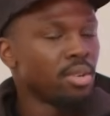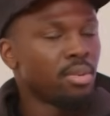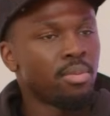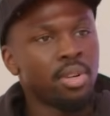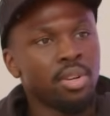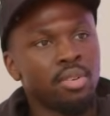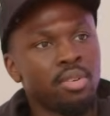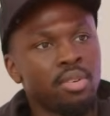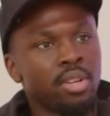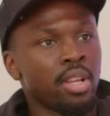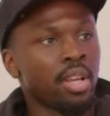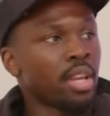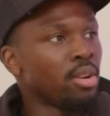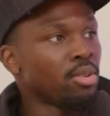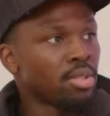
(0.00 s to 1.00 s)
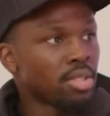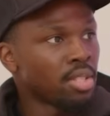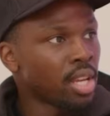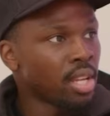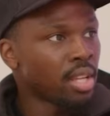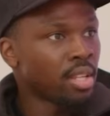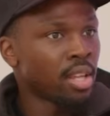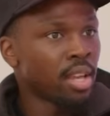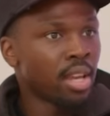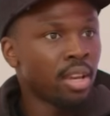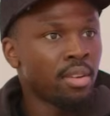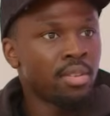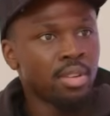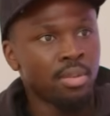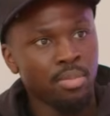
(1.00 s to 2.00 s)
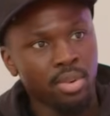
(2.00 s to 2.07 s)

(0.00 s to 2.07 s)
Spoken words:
went home. The girls stayed there, and the